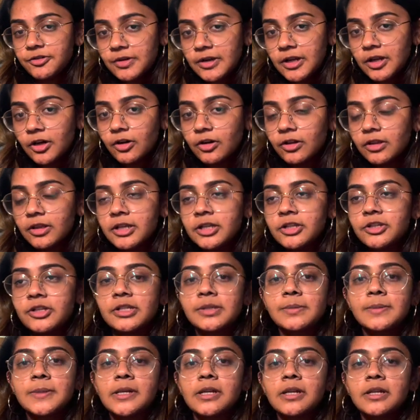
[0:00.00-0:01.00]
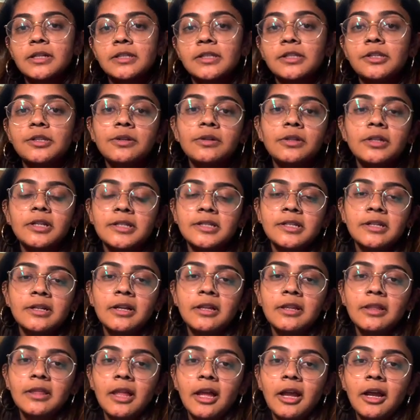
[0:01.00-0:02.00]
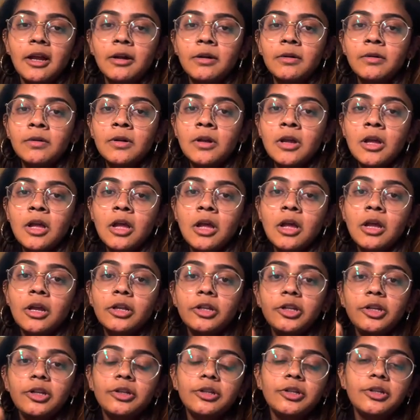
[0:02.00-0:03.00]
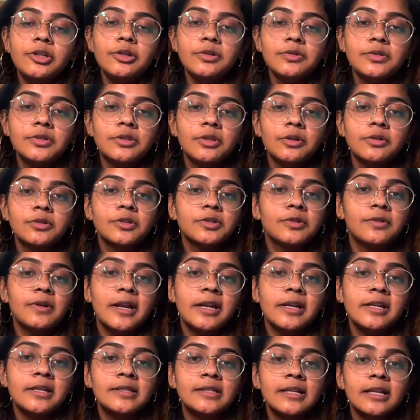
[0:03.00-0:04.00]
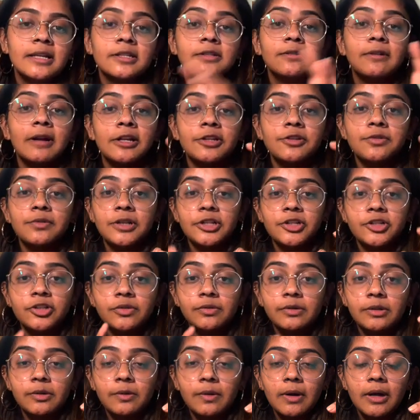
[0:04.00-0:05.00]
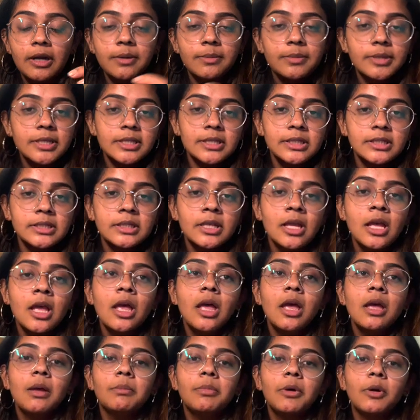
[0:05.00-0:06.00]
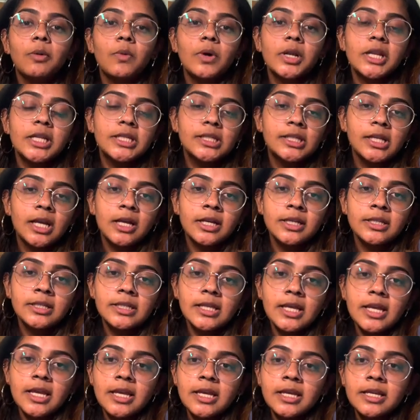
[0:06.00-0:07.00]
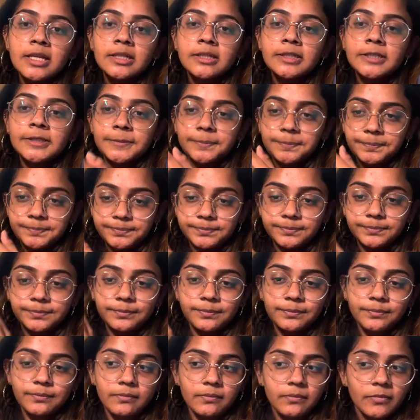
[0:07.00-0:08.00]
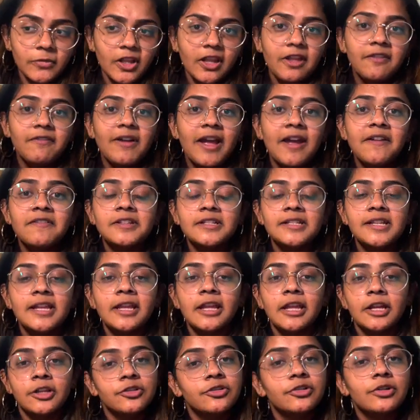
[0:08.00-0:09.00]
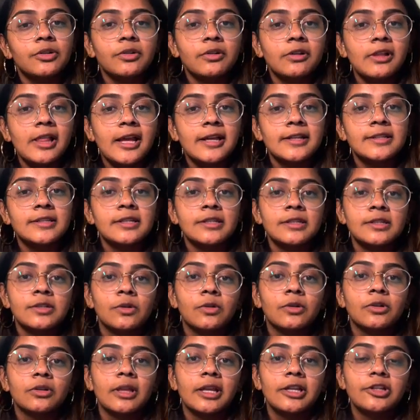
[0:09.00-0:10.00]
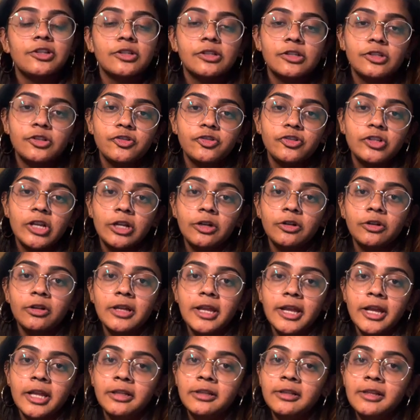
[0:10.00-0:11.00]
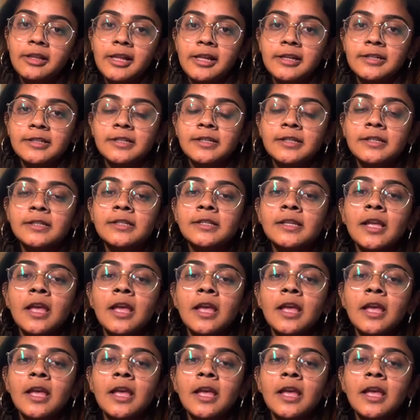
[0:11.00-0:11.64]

early, just because Duke doesn't allow you to use those credits as graduation requirements. But what it does is, if I have to take intro classes or like just general ed classes,